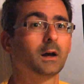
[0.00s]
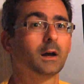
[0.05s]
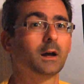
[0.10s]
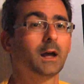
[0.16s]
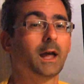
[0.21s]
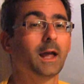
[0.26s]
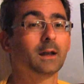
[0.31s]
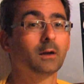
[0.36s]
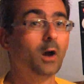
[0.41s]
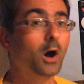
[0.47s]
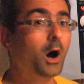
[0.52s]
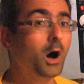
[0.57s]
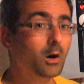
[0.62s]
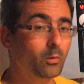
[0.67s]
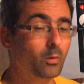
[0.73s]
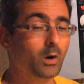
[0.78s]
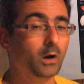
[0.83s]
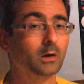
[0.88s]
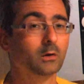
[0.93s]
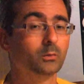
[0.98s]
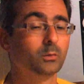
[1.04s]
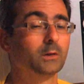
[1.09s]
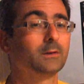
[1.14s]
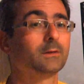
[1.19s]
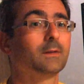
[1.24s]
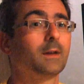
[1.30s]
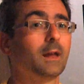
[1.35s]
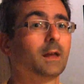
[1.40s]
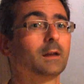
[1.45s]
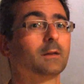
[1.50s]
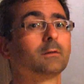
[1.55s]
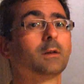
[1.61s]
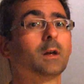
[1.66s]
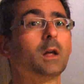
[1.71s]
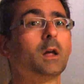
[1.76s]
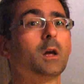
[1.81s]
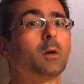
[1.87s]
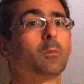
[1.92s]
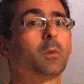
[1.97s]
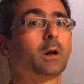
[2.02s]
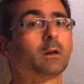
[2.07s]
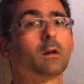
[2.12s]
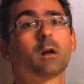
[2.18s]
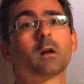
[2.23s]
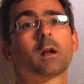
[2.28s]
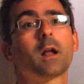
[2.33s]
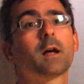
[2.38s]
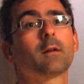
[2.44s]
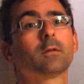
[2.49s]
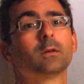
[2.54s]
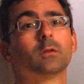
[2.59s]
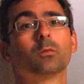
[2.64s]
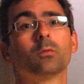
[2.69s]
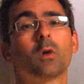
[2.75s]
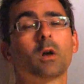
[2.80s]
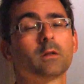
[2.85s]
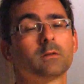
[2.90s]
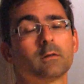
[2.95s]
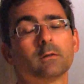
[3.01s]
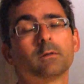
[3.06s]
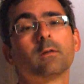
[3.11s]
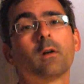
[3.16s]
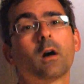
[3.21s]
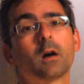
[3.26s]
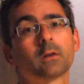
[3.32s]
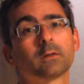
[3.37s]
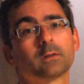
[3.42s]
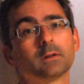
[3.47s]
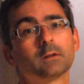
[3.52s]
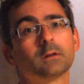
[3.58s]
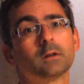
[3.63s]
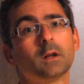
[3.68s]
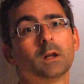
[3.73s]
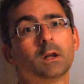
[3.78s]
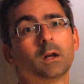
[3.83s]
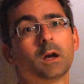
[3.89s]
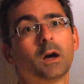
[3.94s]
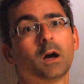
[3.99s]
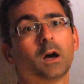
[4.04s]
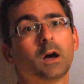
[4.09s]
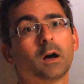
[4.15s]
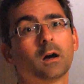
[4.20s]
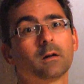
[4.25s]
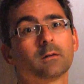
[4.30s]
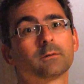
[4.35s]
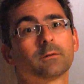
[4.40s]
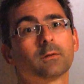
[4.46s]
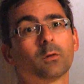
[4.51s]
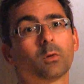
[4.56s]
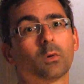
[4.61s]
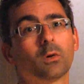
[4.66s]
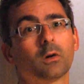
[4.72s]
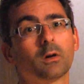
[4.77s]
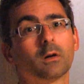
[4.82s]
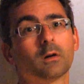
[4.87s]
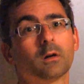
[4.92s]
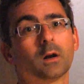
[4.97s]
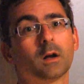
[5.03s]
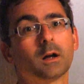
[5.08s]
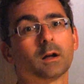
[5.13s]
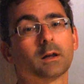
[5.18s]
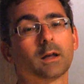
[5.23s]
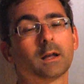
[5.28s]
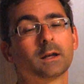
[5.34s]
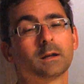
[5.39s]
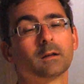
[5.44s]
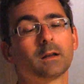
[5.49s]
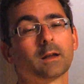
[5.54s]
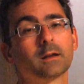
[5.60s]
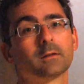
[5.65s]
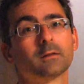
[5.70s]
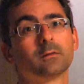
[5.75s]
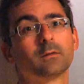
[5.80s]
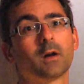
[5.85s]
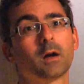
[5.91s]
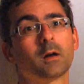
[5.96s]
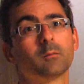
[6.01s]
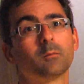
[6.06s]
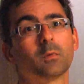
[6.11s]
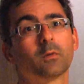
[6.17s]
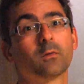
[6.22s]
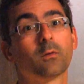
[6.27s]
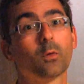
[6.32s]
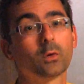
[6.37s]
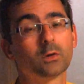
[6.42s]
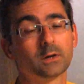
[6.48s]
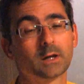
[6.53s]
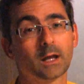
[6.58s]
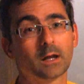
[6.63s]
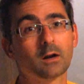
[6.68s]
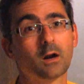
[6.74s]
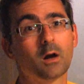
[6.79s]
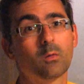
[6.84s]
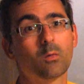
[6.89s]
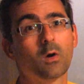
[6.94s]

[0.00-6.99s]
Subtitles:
and hot water we save by not having to run the faucet for any length of time before you get hot